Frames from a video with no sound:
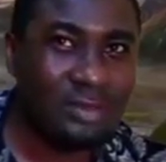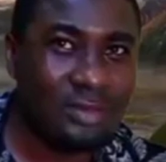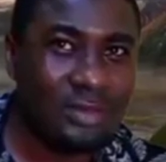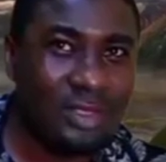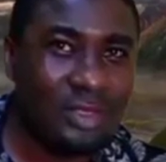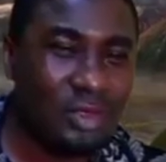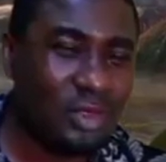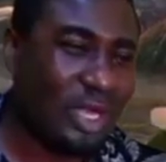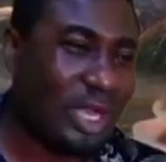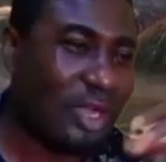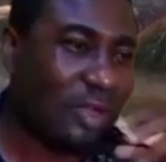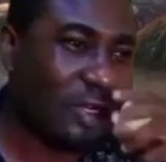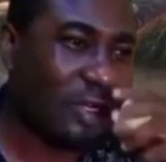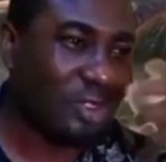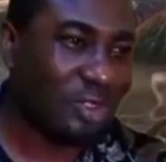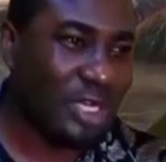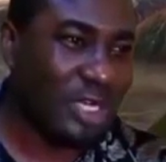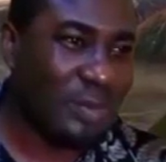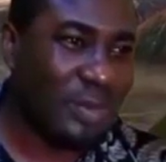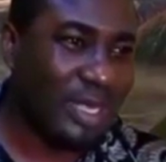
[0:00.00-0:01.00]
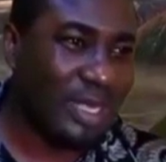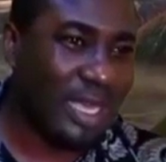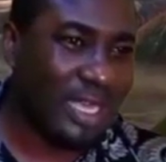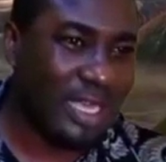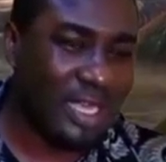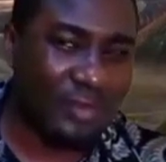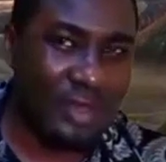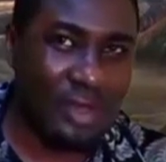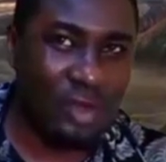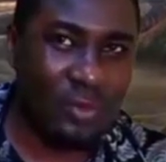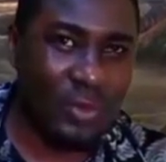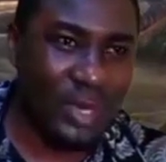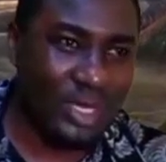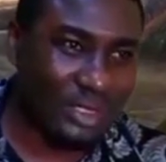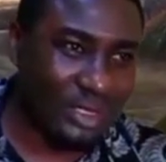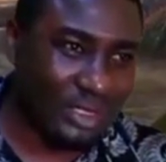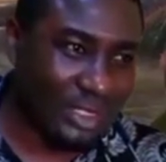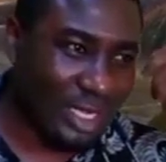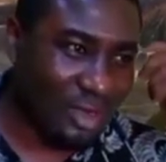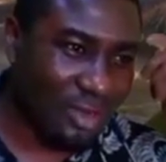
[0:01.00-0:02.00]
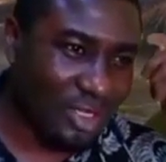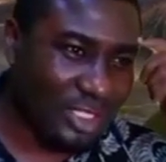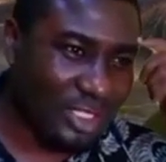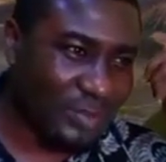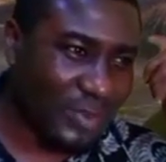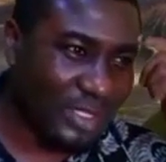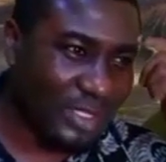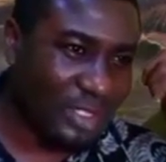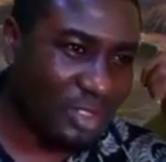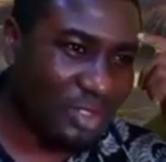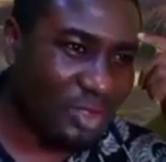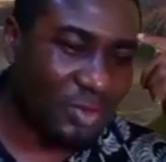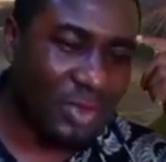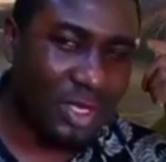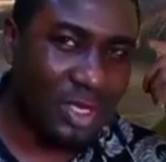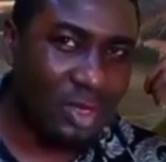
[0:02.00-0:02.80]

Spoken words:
You can cause uremic encephalopathy. It can cause the person to be in